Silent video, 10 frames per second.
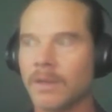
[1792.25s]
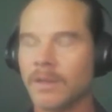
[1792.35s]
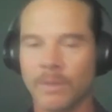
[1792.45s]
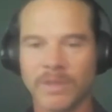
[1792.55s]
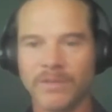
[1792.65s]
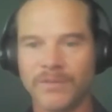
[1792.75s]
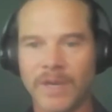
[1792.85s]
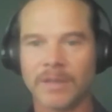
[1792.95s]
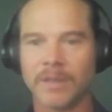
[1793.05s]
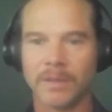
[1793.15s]
when you
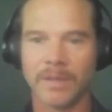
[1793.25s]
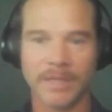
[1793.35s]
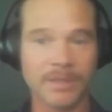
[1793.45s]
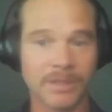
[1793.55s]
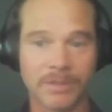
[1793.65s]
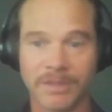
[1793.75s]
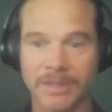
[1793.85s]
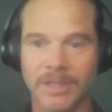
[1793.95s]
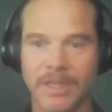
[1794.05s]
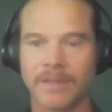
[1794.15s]
follow industry
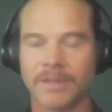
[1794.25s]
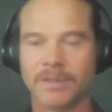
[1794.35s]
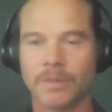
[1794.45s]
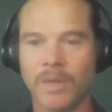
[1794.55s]
standards,